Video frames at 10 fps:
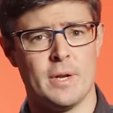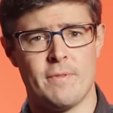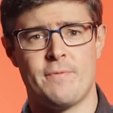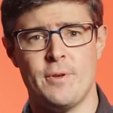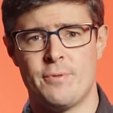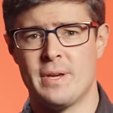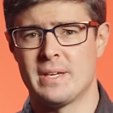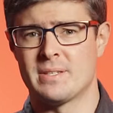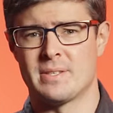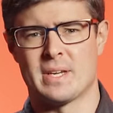of the few
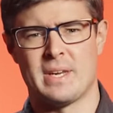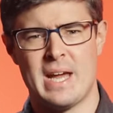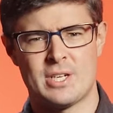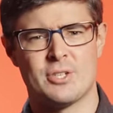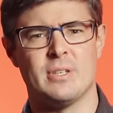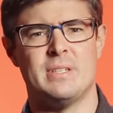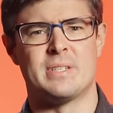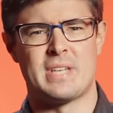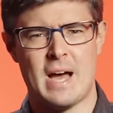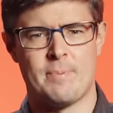things that can actually
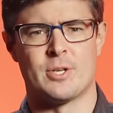stop a